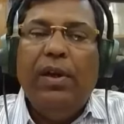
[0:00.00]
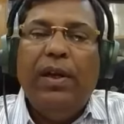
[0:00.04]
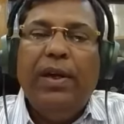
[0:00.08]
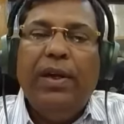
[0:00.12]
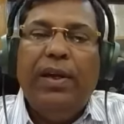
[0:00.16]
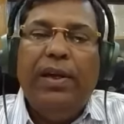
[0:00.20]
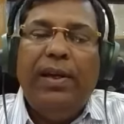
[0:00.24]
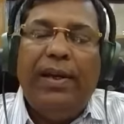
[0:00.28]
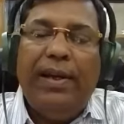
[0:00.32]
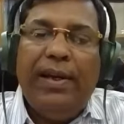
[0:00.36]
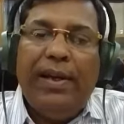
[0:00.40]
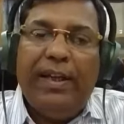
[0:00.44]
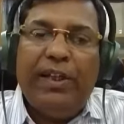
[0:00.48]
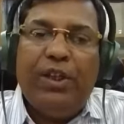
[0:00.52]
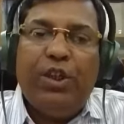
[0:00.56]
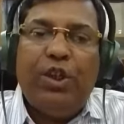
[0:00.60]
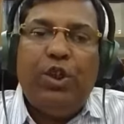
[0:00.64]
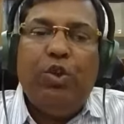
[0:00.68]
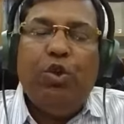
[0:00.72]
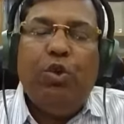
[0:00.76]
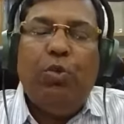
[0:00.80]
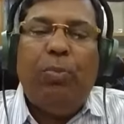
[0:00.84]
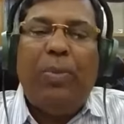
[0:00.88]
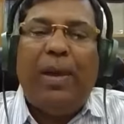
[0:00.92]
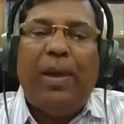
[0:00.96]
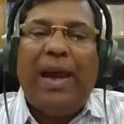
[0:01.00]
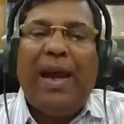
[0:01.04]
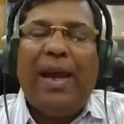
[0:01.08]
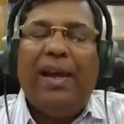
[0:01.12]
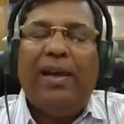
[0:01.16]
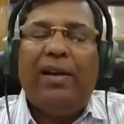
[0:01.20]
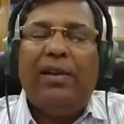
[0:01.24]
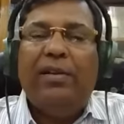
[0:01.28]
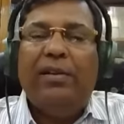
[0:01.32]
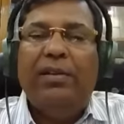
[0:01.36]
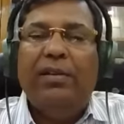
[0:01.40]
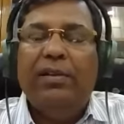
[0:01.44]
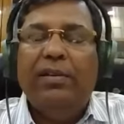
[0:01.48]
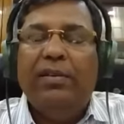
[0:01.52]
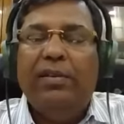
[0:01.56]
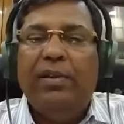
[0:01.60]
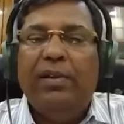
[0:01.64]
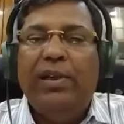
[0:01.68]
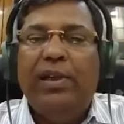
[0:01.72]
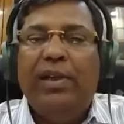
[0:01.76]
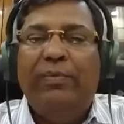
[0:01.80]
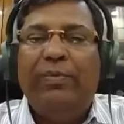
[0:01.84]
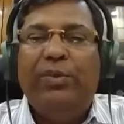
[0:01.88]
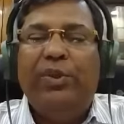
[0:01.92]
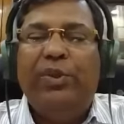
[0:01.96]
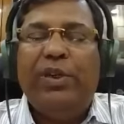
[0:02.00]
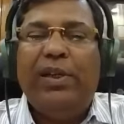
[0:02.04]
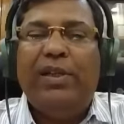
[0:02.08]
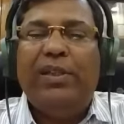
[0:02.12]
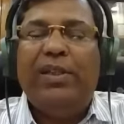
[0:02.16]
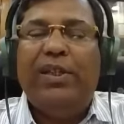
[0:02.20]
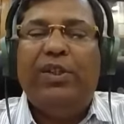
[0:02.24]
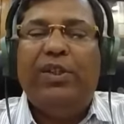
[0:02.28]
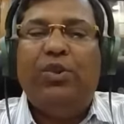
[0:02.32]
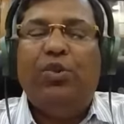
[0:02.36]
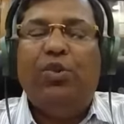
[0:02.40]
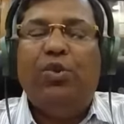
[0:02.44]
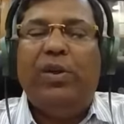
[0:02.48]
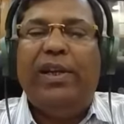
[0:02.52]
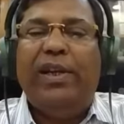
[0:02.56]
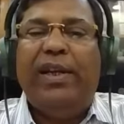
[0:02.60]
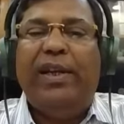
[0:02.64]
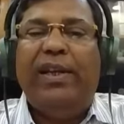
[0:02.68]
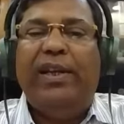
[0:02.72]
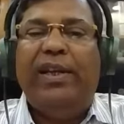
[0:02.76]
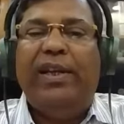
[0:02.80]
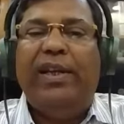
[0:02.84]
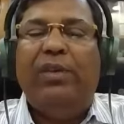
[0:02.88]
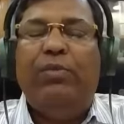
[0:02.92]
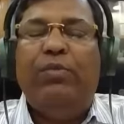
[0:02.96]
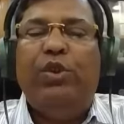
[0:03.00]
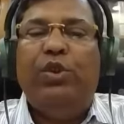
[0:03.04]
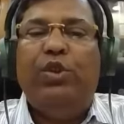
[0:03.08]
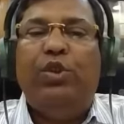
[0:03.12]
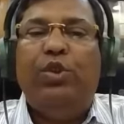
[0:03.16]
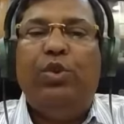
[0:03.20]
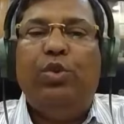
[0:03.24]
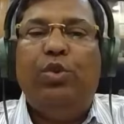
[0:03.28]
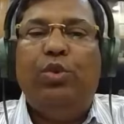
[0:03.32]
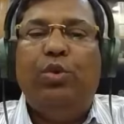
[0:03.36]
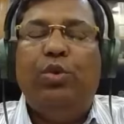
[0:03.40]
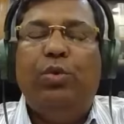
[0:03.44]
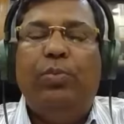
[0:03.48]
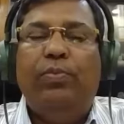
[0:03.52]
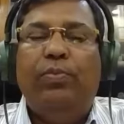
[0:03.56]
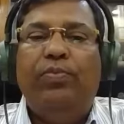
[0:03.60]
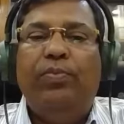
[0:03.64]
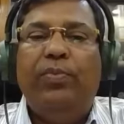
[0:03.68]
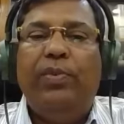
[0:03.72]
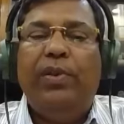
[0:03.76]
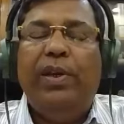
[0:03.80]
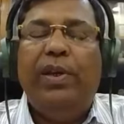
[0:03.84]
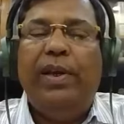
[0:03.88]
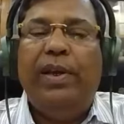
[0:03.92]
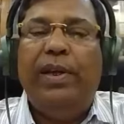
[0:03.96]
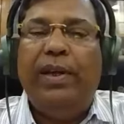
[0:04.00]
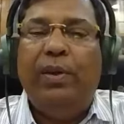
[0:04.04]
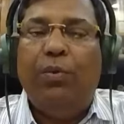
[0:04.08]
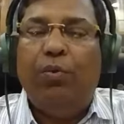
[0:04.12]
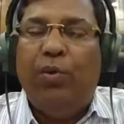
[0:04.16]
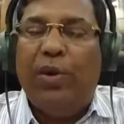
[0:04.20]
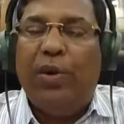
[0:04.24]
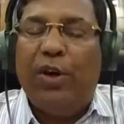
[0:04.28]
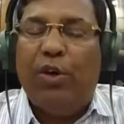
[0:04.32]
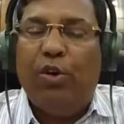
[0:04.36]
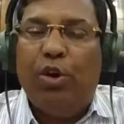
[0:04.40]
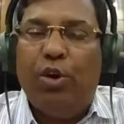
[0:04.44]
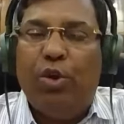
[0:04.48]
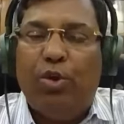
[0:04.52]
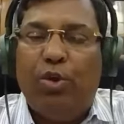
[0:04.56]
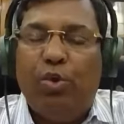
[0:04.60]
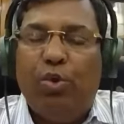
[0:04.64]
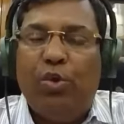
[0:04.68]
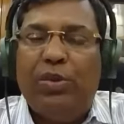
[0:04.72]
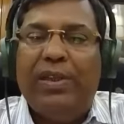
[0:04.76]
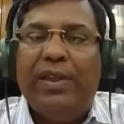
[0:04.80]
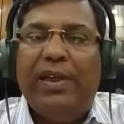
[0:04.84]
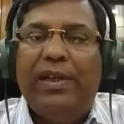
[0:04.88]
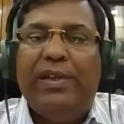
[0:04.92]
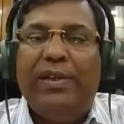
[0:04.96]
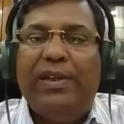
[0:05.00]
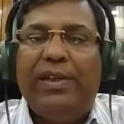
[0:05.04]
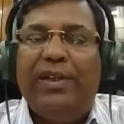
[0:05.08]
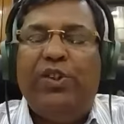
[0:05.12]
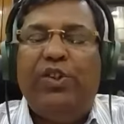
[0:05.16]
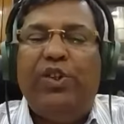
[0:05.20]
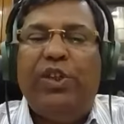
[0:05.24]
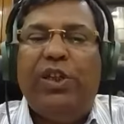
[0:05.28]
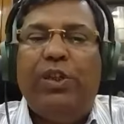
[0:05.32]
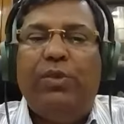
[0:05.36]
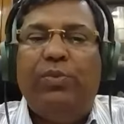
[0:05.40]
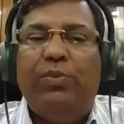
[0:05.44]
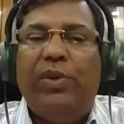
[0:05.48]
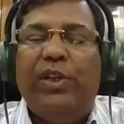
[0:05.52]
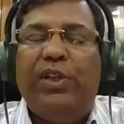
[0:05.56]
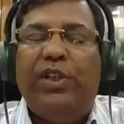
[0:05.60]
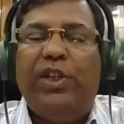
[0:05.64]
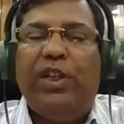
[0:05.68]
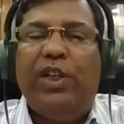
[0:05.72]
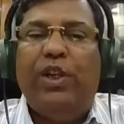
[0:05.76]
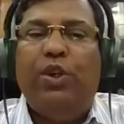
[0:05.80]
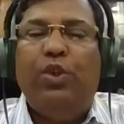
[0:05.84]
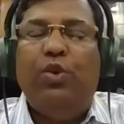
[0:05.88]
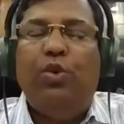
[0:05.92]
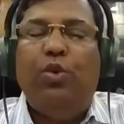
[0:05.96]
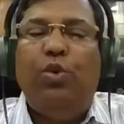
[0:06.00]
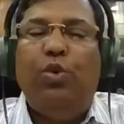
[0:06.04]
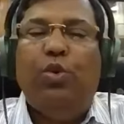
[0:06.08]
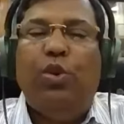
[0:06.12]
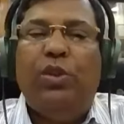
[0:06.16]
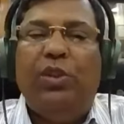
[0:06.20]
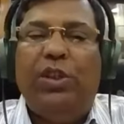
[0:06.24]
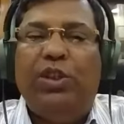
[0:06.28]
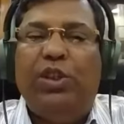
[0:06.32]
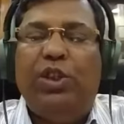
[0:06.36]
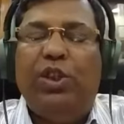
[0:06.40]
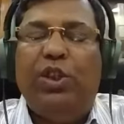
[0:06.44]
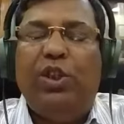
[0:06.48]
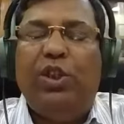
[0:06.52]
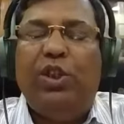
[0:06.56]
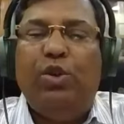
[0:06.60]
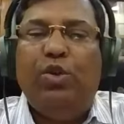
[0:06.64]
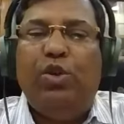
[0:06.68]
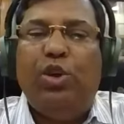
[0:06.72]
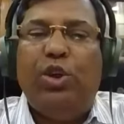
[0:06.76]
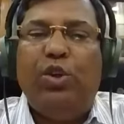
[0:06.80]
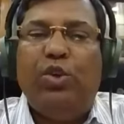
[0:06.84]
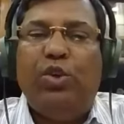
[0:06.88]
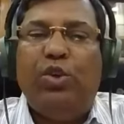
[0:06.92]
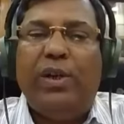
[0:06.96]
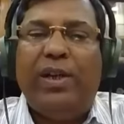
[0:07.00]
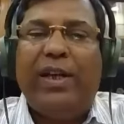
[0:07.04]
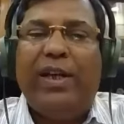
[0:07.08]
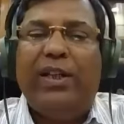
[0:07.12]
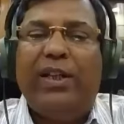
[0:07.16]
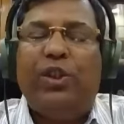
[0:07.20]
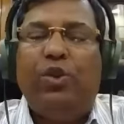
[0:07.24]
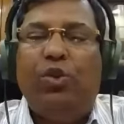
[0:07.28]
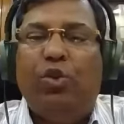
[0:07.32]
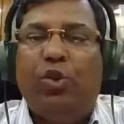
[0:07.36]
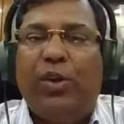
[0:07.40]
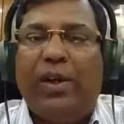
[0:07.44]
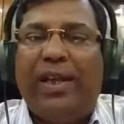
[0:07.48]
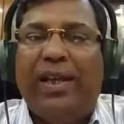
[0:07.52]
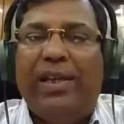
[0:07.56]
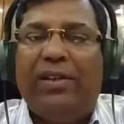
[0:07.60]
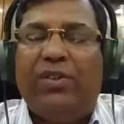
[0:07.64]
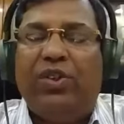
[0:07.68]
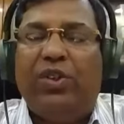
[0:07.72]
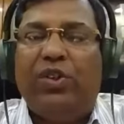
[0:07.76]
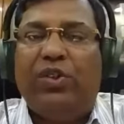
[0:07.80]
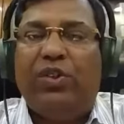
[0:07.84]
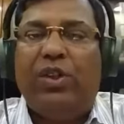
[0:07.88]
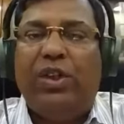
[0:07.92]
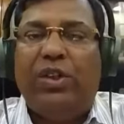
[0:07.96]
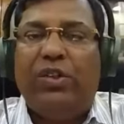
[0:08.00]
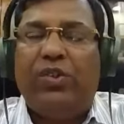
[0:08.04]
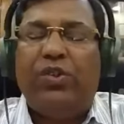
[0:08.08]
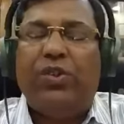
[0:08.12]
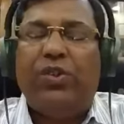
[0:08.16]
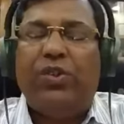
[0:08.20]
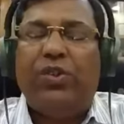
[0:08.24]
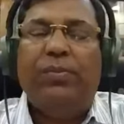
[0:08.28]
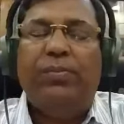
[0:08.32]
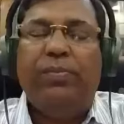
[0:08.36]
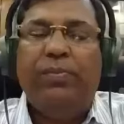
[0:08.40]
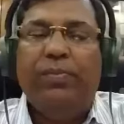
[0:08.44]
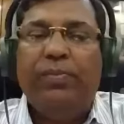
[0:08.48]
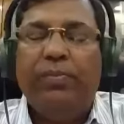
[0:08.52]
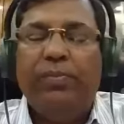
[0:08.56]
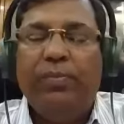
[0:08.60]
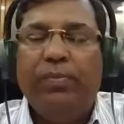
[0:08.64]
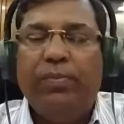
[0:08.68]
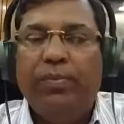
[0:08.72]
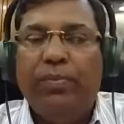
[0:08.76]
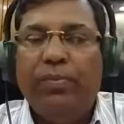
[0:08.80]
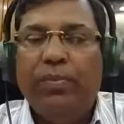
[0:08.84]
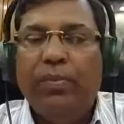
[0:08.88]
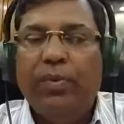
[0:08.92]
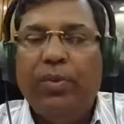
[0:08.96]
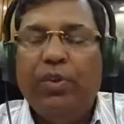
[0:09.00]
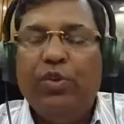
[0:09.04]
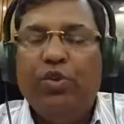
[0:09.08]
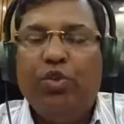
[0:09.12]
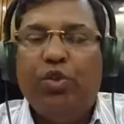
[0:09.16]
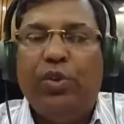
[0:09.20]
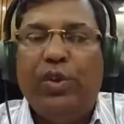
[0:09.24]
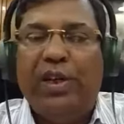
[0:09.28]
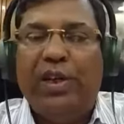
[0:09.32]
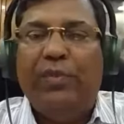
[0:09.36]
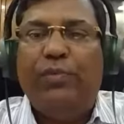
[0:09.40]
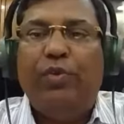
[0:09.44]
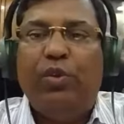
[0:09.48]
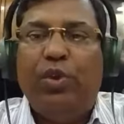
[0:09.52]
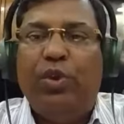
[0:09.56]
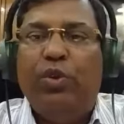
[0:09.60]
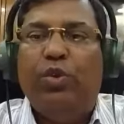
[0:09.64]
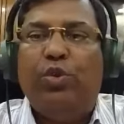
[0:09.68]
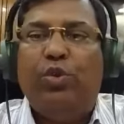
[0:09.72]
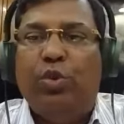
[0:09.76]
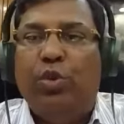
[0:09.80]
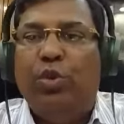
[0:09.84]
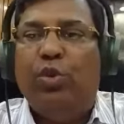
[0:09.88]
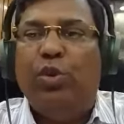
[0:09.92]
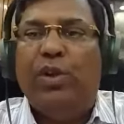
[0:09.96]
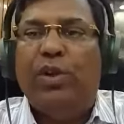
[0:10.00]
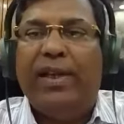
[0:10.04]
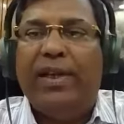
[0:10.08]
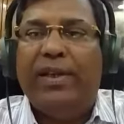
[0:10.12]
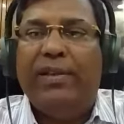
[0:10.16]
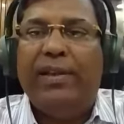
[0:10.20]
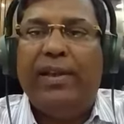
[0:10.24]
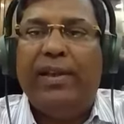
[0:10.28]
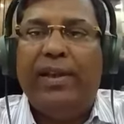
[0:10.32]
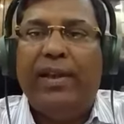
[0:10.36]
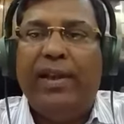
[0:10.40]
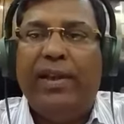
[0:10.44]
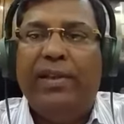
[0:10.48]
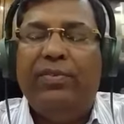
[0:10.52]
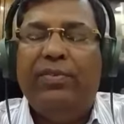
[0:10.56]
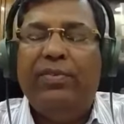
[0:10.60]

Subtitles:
tells you back, if judge is not agreeing with you, in 1 or 2 sentences, judge will tell you, no, this is not your case is this. So therefore, you should not get the relief.